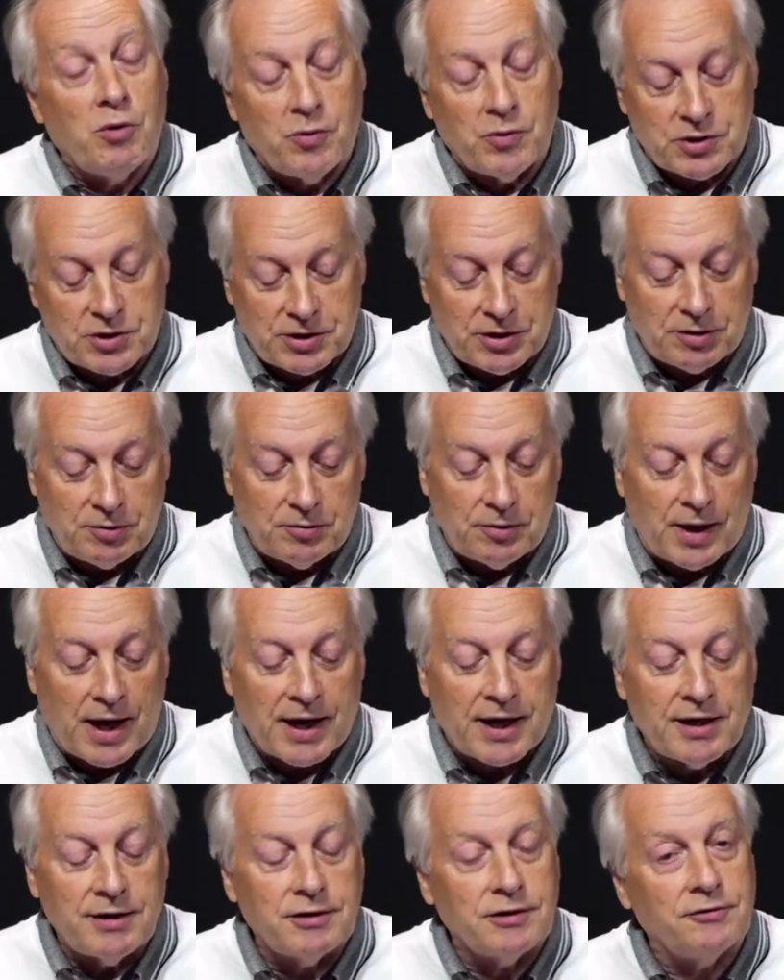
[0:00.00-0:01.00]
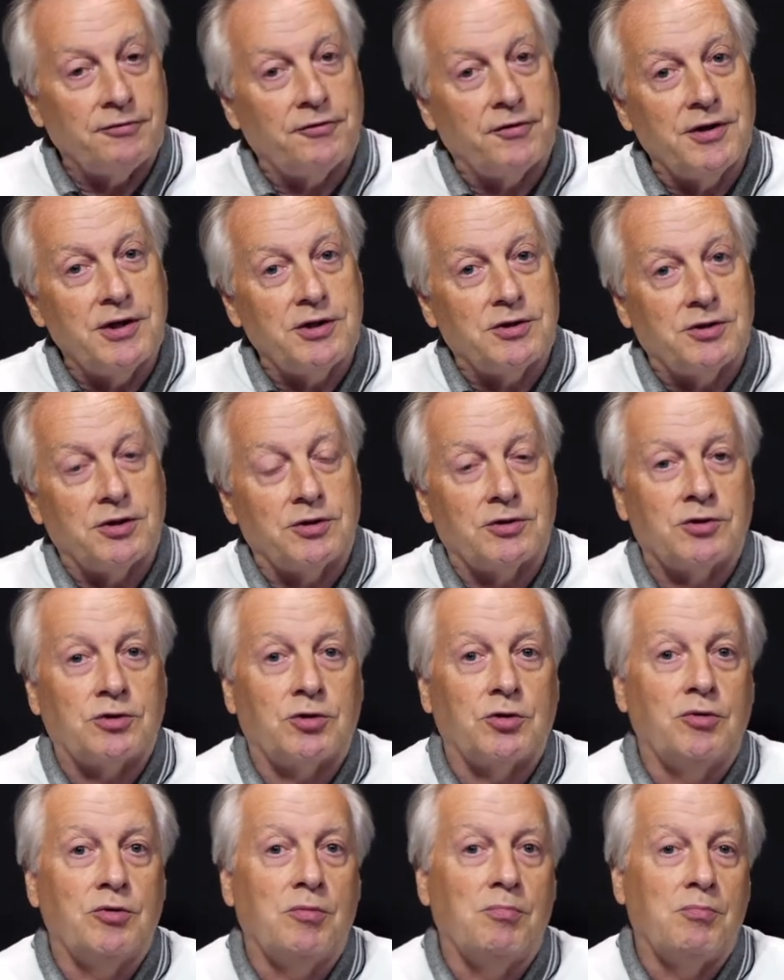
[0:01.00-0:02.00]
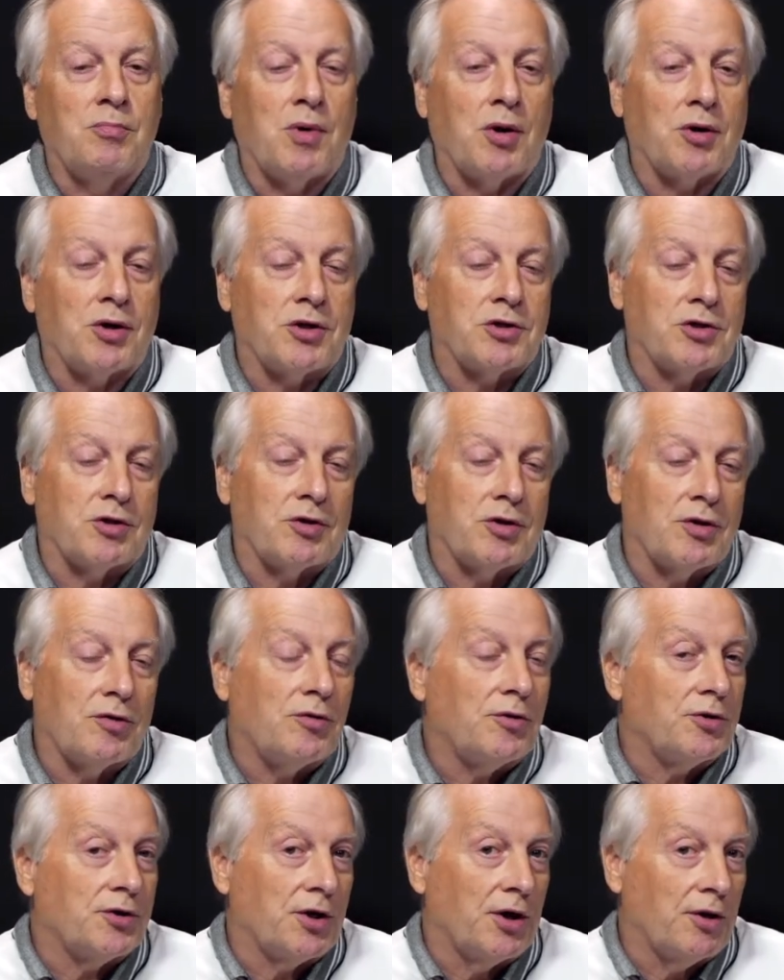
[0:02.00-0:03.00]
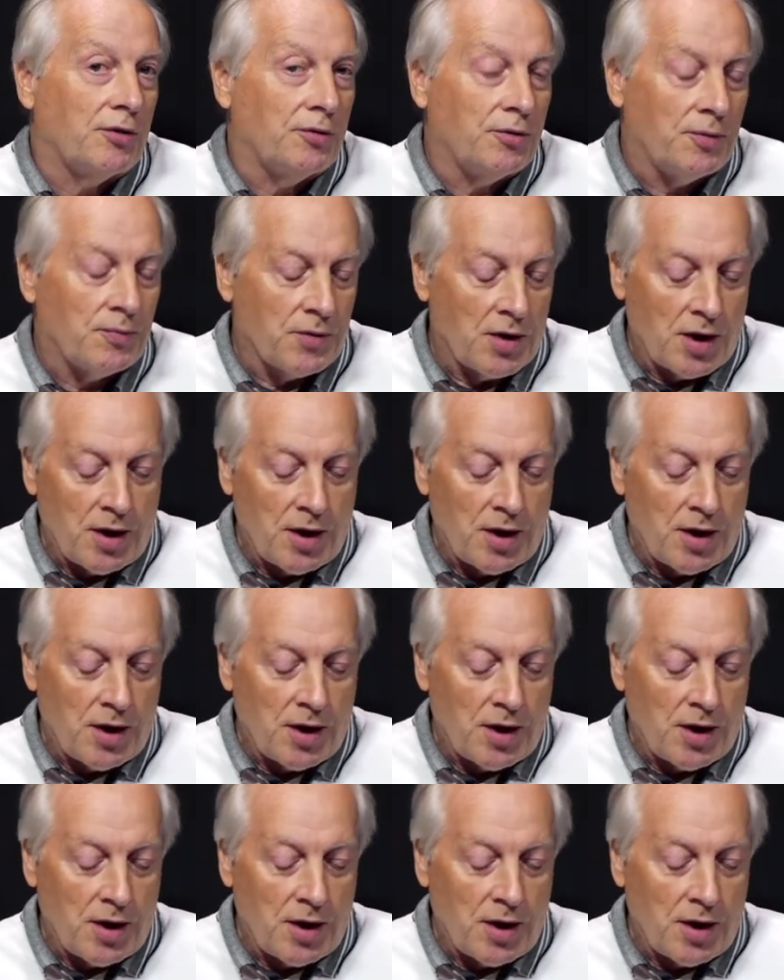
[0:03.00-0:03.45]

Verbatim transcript: were still lacking the feature to monitor the audio.